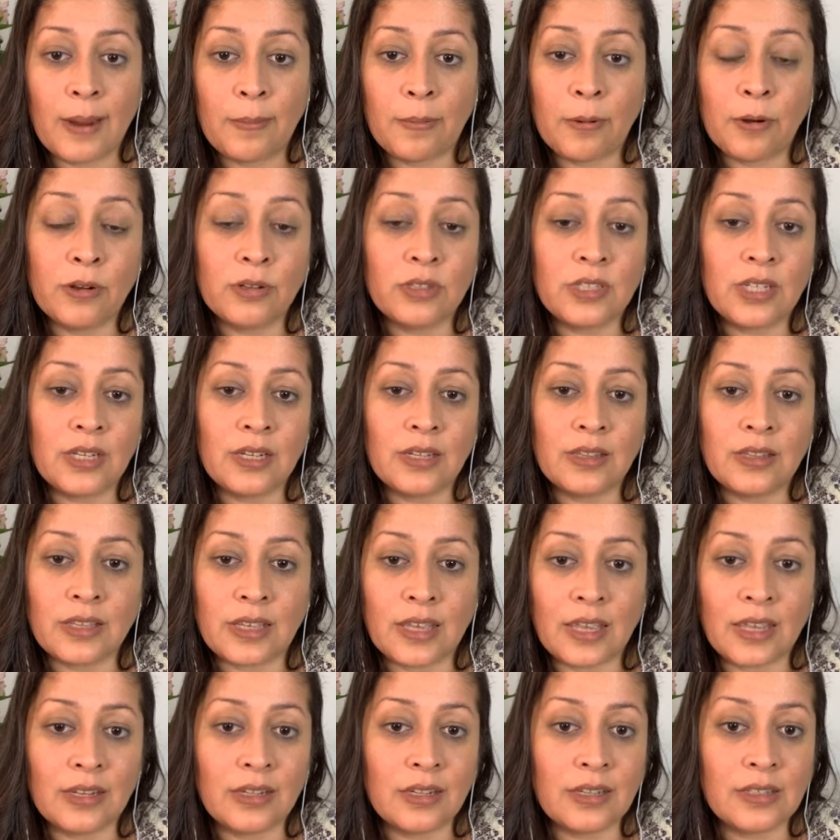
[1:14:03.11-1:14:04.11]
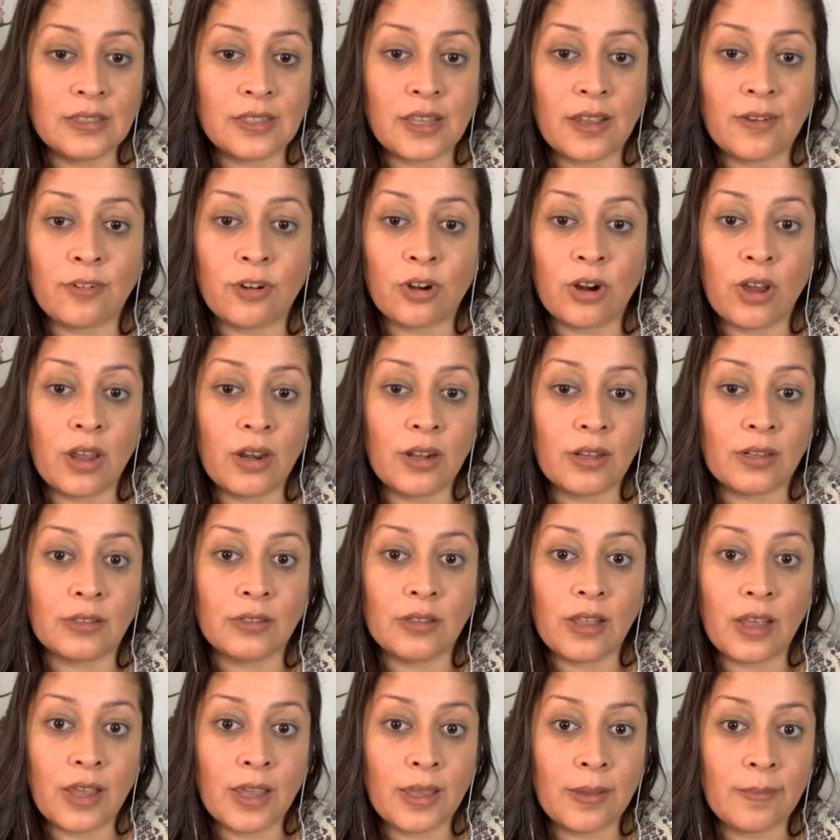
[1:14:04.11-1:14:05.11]
high protein in the kidneys have
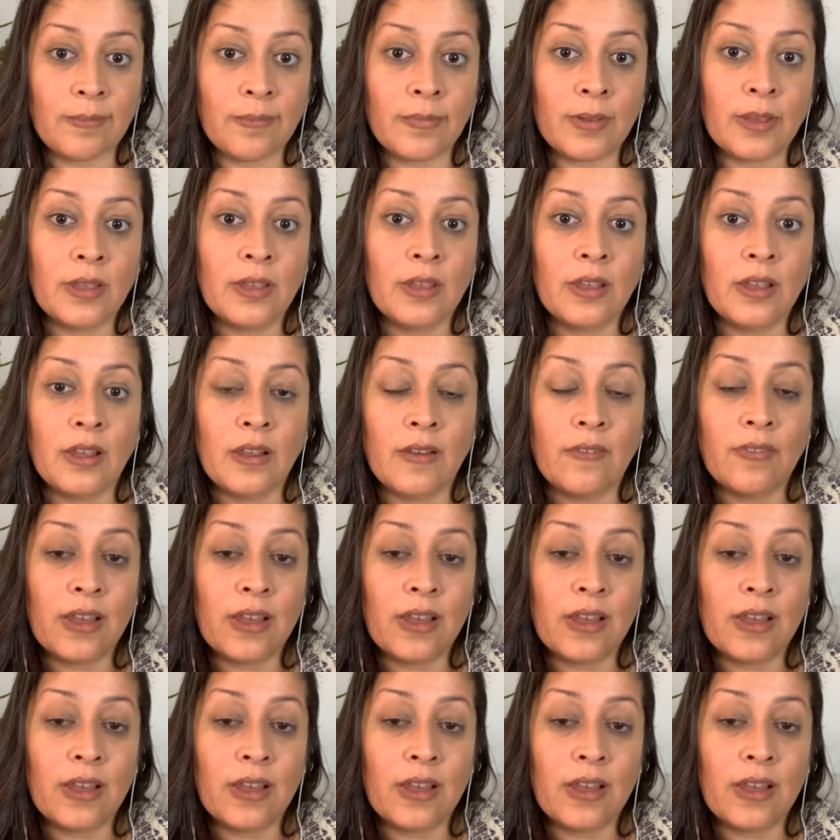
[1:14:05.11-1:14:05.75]
chronic Lyme.